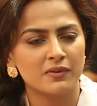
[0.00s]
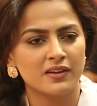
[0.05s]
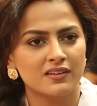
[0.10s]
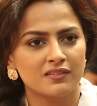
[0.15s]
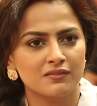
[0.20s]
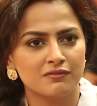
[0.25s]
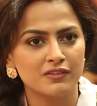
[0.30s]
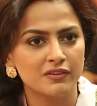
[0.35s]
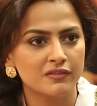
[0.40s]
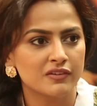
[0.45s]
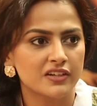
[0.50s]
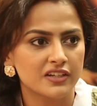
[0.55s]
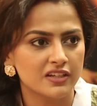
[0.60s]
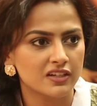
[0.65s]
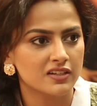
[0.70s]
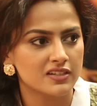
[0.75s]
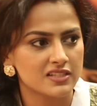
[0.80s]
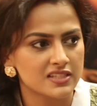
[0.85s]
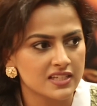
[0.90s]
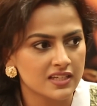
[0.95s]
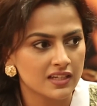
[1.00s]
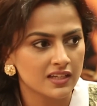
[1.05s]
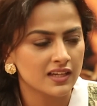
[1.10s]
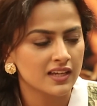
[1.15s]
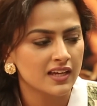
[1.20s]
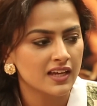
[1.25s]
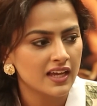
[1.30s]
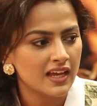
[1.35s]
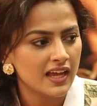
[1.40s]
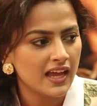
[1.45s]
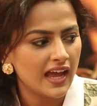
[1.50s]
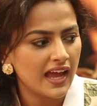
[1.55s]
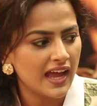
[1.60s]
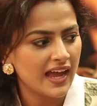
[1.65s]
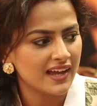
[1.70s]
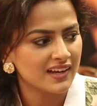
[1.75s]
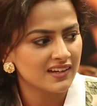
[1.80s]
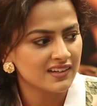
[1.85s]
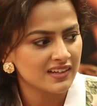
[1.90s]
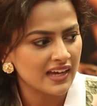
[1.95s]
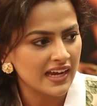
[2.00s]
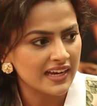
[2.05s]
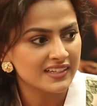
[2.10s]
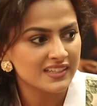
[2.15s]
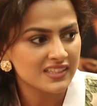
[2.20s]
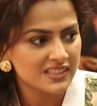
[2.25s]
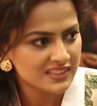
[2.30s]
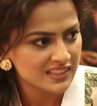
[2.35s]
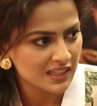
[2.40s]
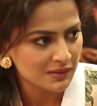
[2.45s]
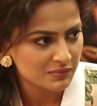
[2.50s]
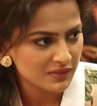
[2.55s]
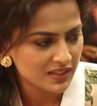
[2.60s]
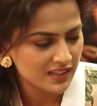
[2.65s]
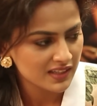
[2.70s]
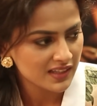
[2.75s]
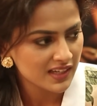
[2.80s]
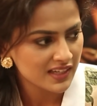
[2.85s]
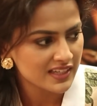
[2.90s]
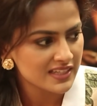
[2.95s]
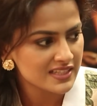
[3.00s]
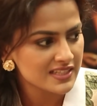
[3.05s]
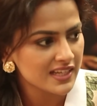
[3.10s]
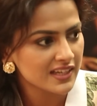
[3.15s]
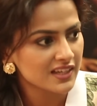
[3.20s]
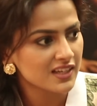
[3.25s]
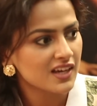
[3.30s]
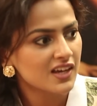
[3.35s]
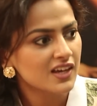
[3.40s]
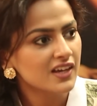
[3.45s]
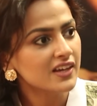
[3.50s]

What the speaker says: when we were rehearsing and I did something and he's like,